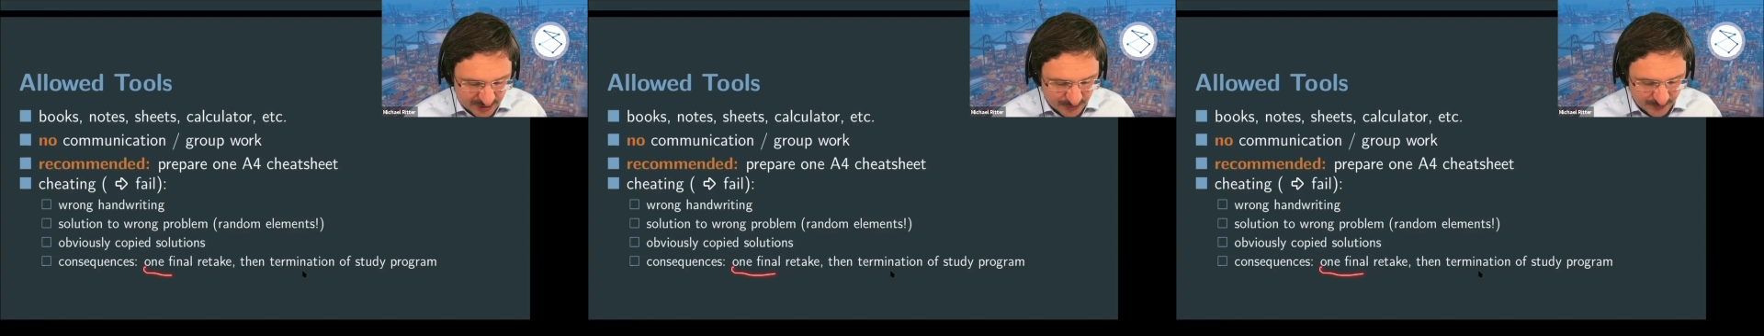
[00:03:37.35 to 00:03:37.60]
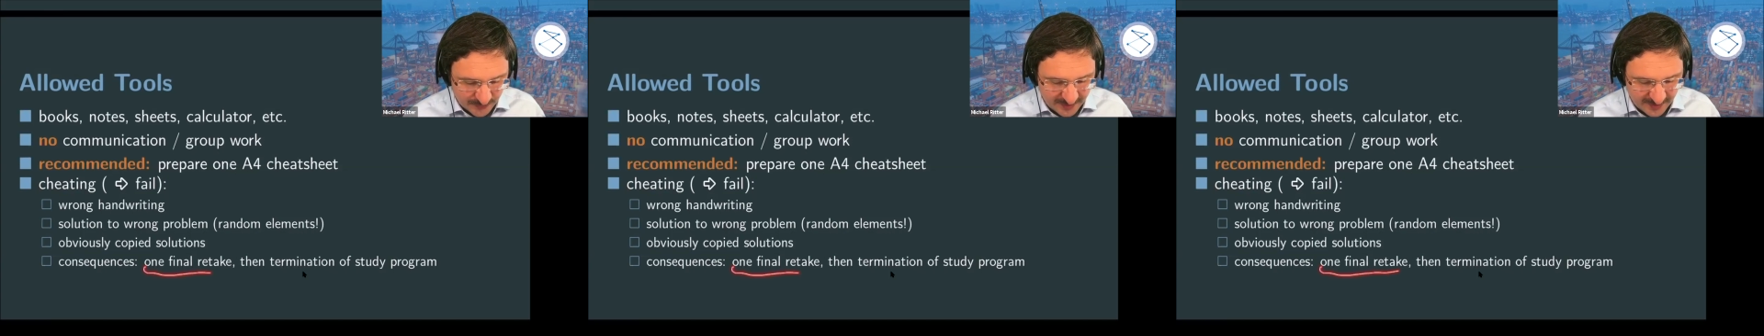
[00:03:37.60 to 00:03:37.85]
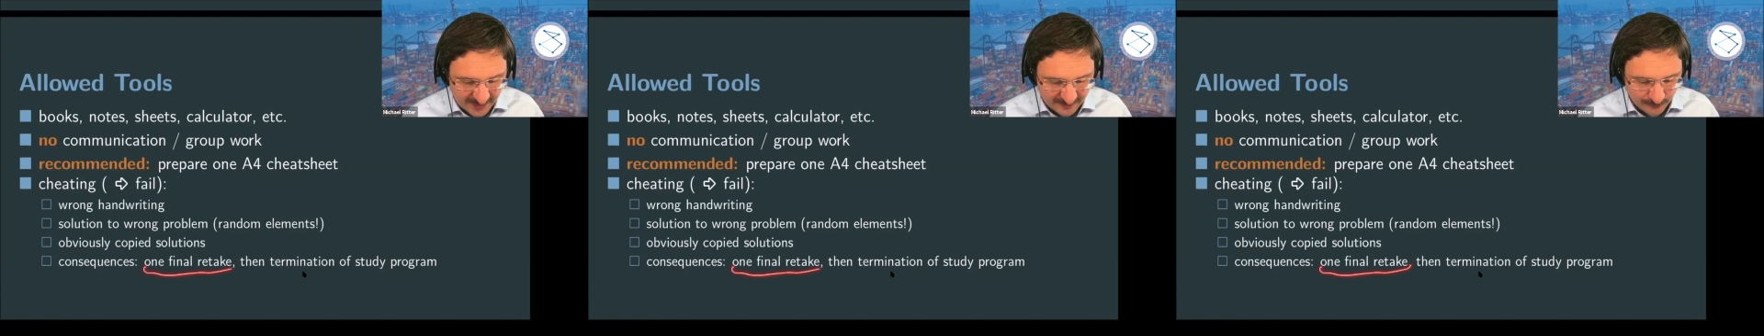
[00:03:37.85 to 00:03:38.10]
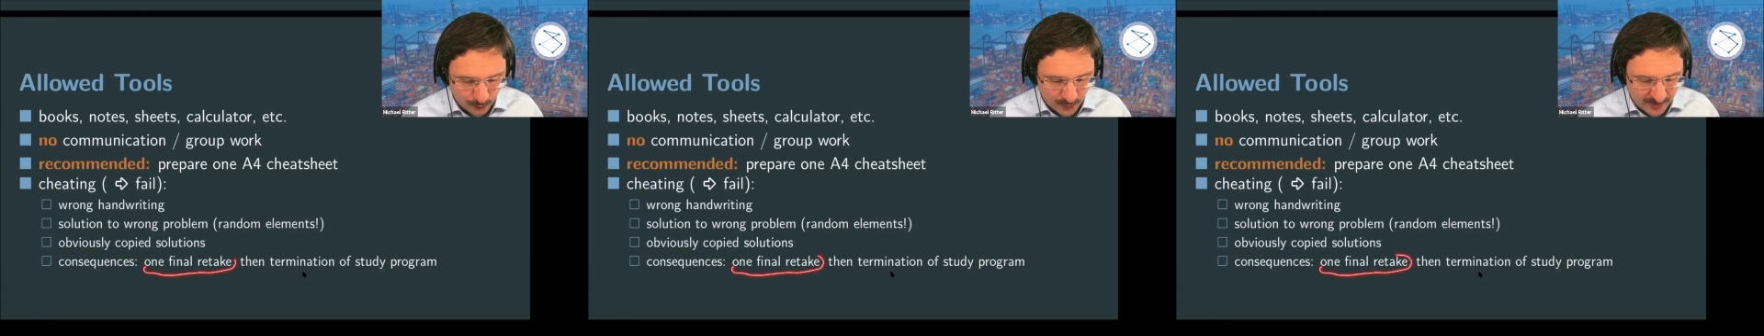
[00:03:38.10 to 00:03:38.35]
you will only
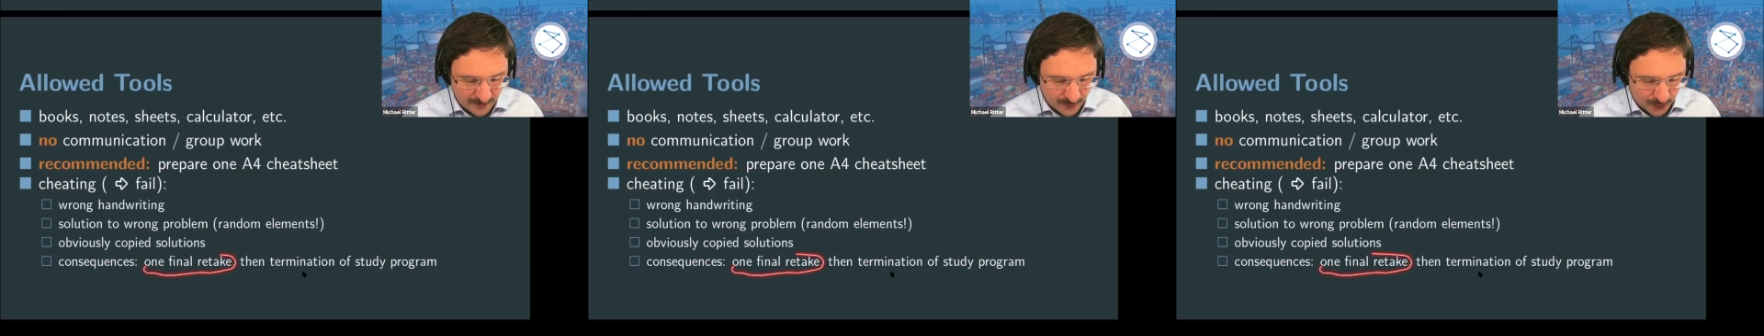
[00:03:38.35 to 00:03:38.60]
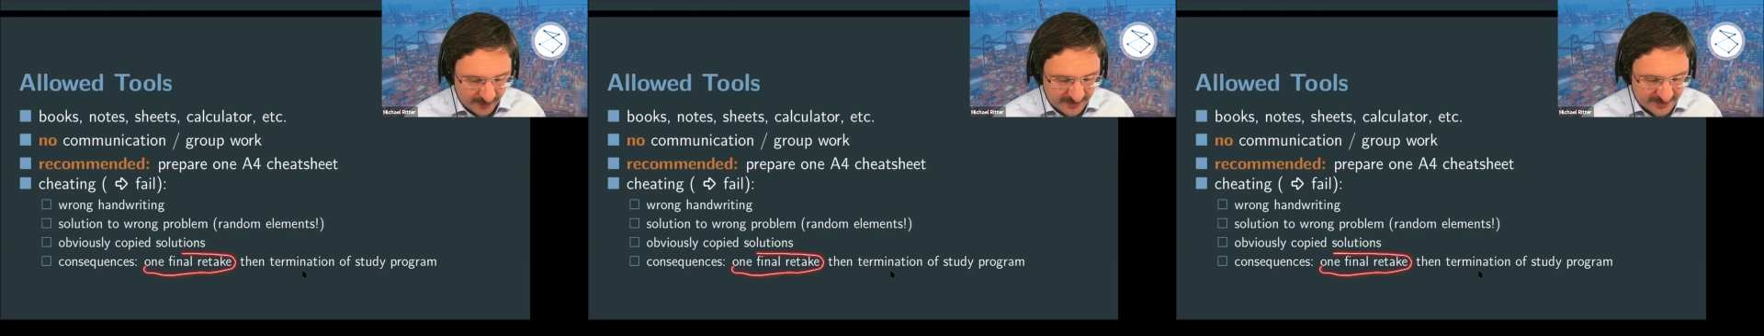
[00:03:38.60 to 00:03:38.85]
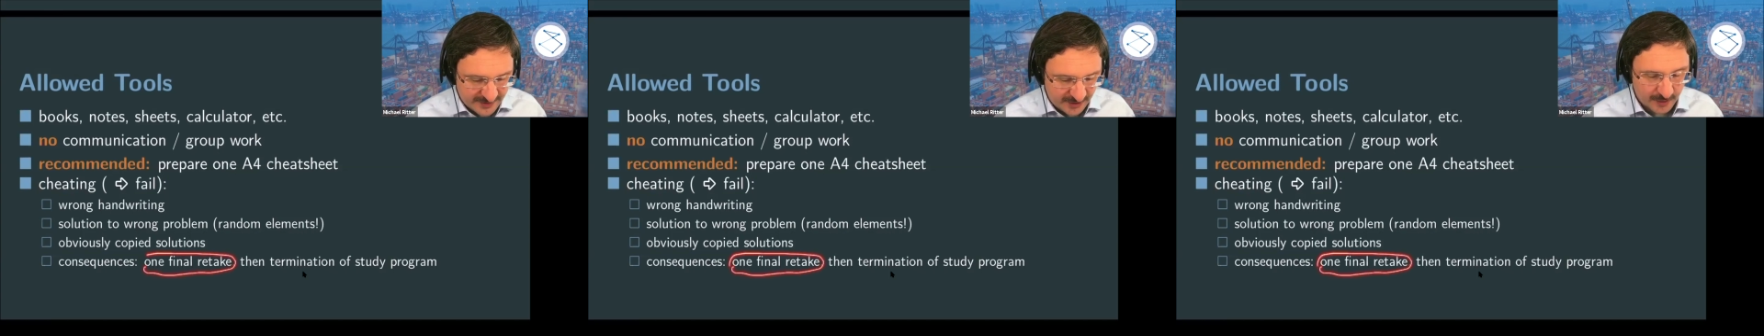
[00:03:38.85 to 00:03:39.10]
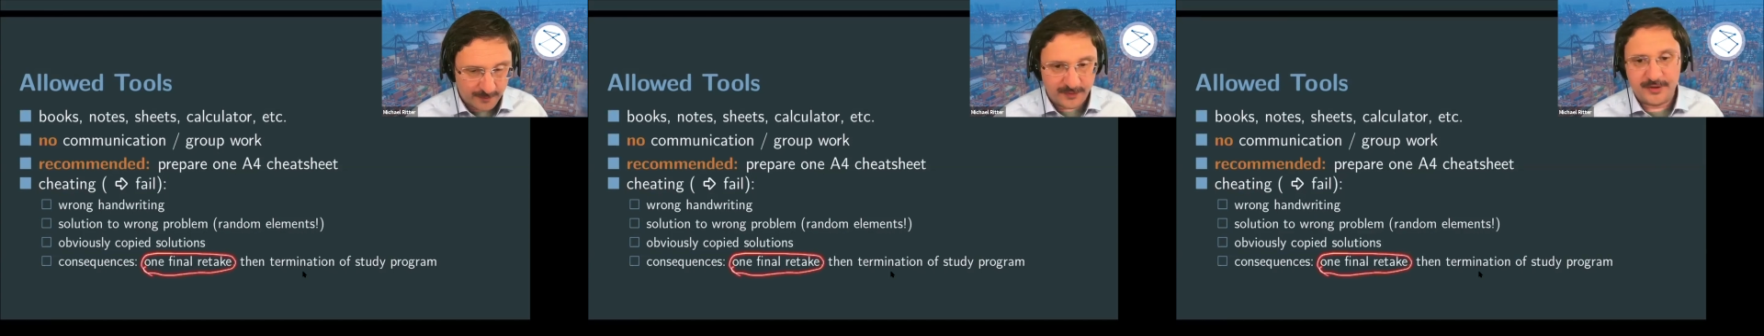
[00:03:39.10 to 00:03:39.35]
have one more
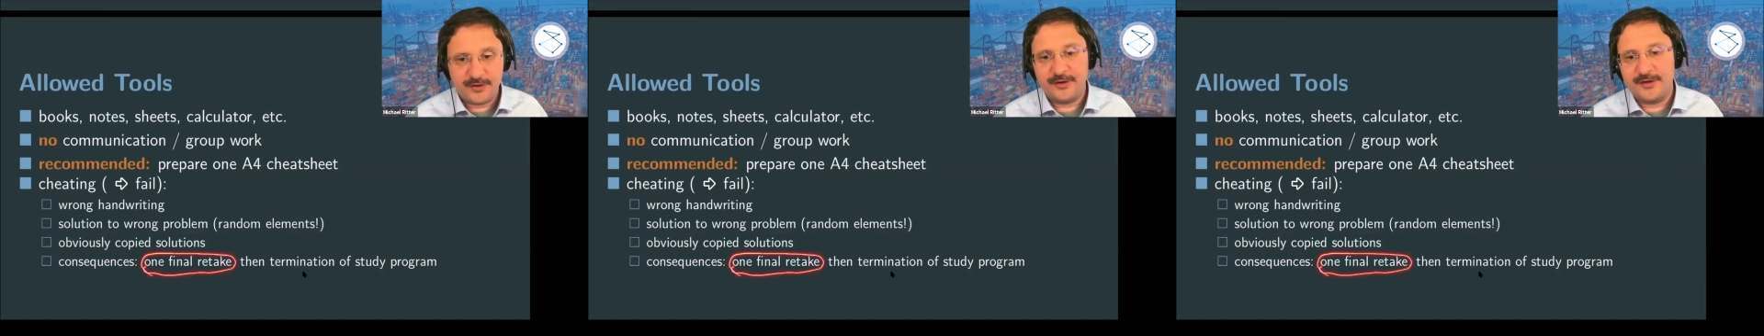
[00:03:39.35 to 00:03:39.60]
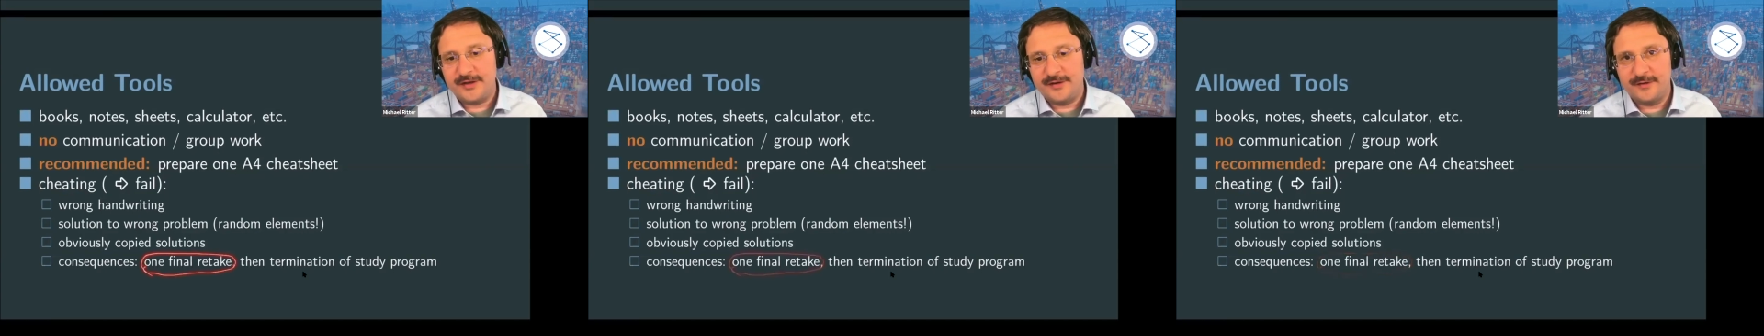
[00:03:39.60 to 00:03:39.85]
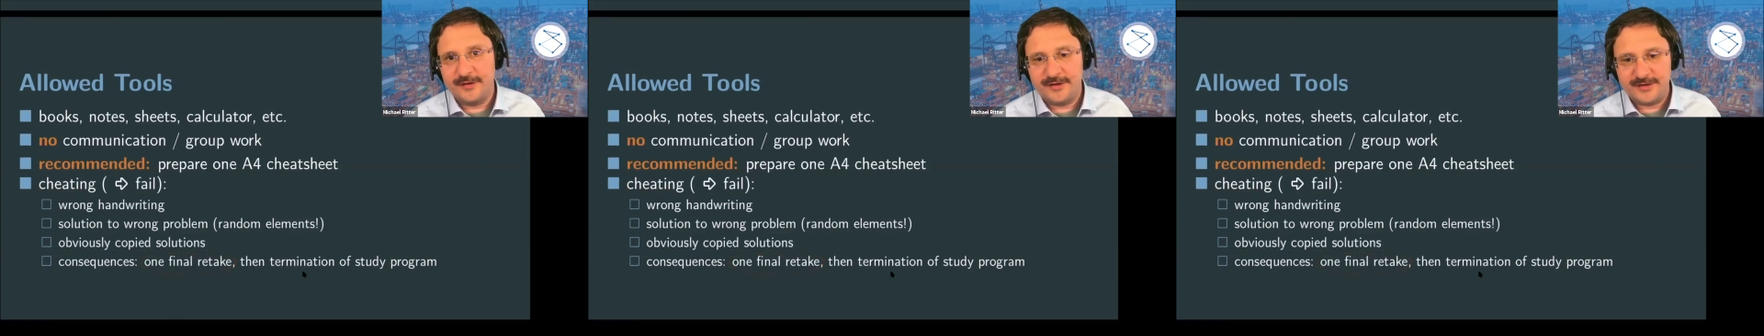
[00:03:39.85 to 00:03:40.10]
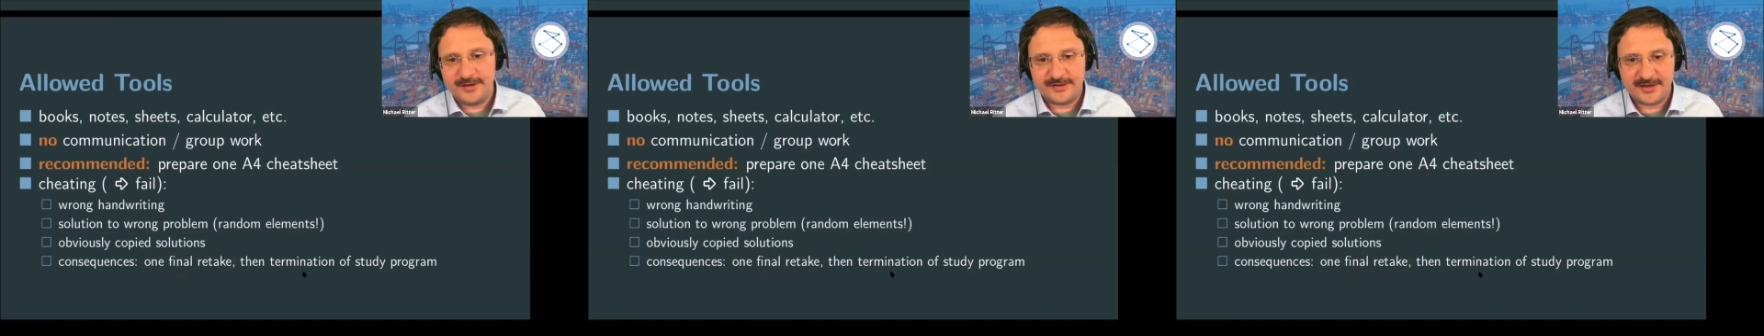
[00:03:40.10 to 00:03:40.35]
retake opportunity for
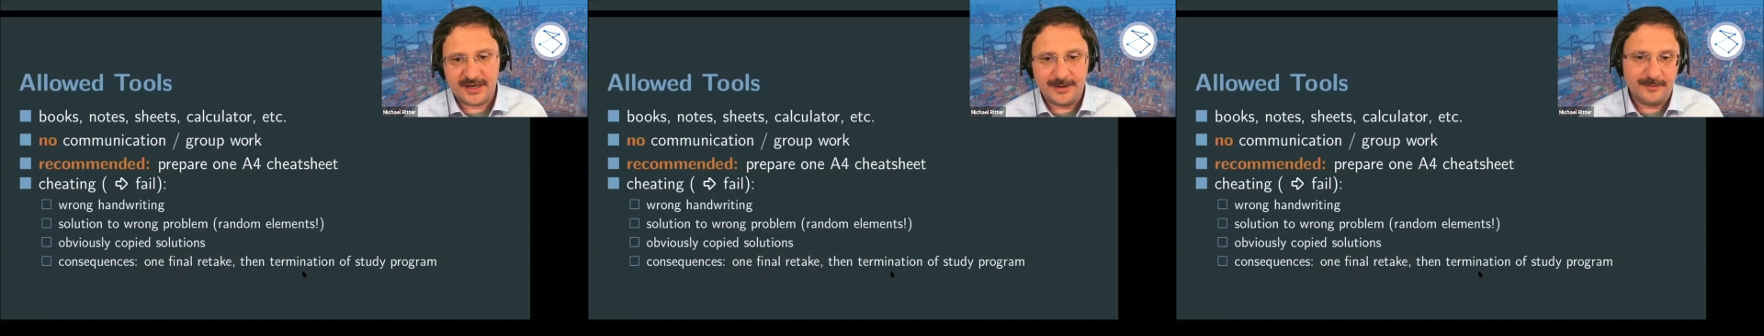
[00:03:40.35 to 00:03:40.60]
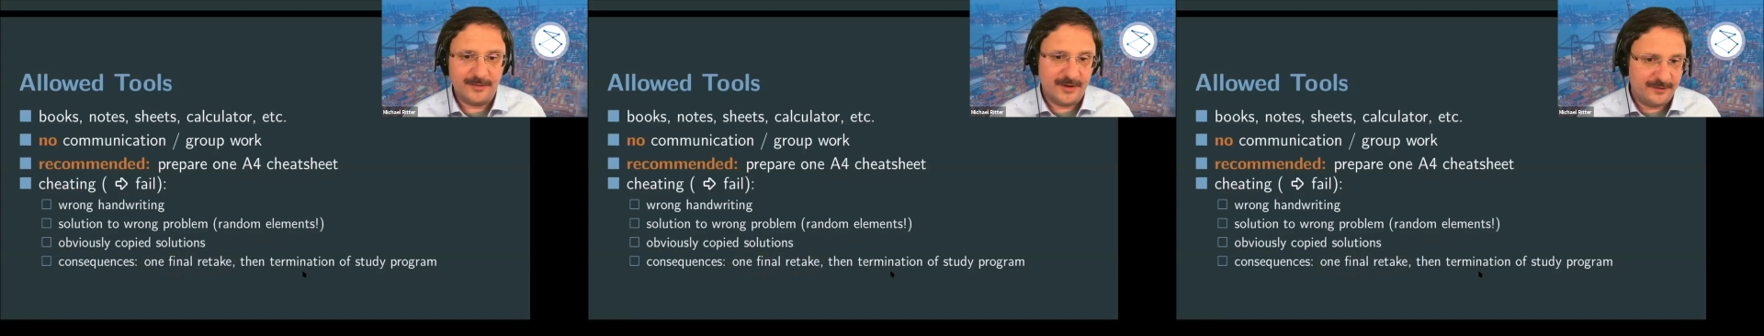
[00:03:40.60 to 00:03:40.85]
this exam